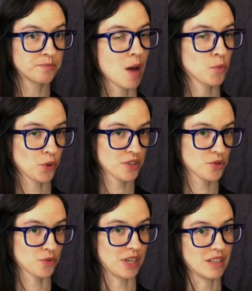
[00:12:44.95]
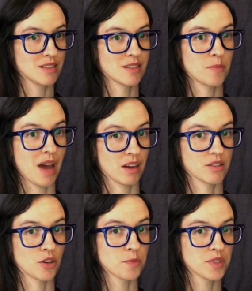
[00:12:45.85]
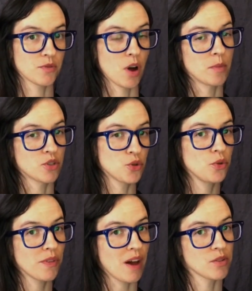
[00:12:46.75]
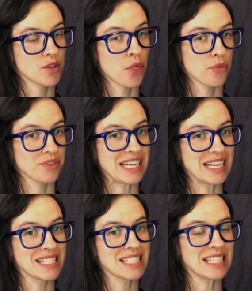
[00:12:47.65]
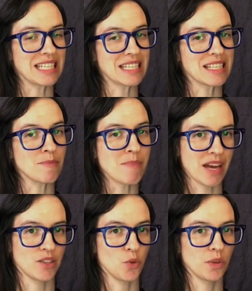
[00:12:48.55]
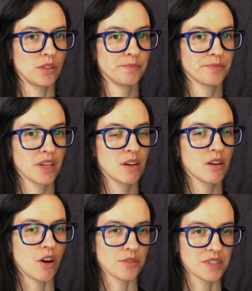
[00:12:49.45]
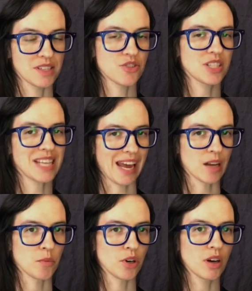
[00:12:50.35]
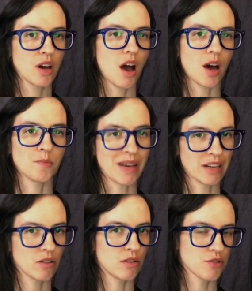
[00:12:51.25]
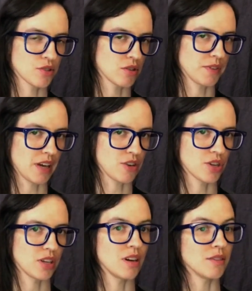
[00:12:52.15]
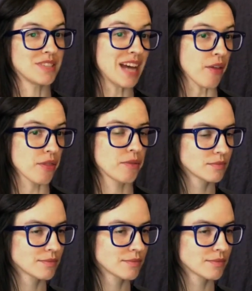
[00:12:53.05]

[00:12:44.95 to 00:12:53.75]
I'm going to read some excerpts from a 2003 CDC manual called Physician's Handbook on Medical Certification of Death.